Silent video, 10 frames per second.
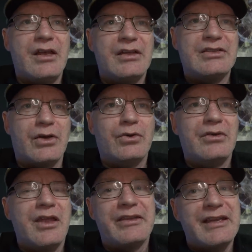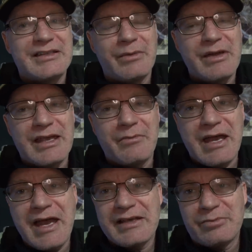So the next time I get
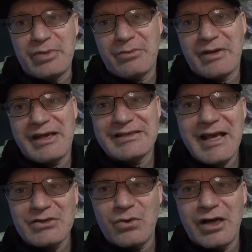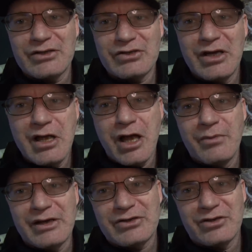my ass bit by a Sasquatch,
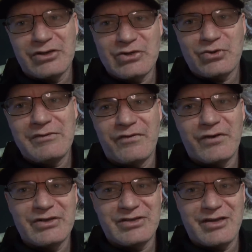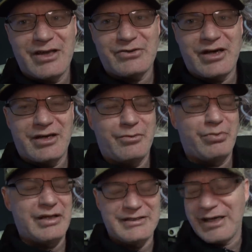I'll make sure to scream first and not try to
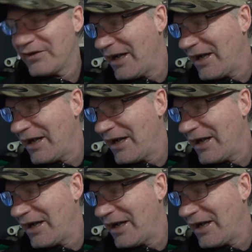play tough